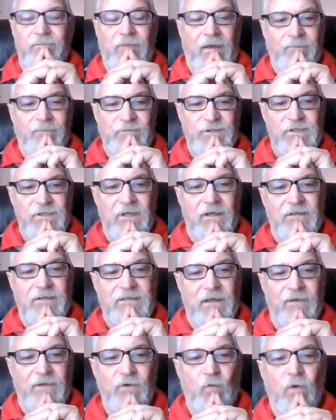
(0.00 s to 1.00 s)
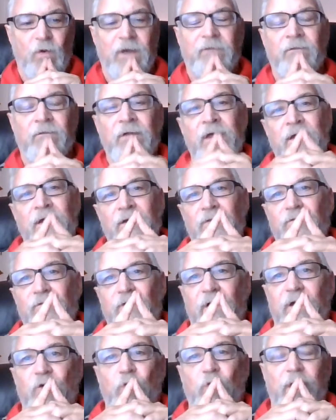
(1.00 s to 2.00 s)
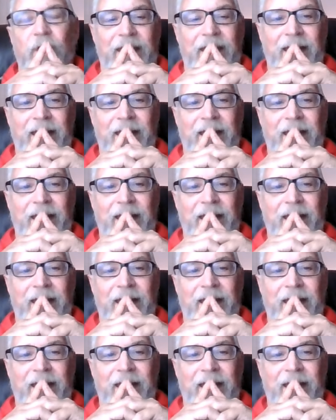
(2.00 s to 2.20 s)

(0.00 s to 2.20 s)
I'm just going to tell you one very quick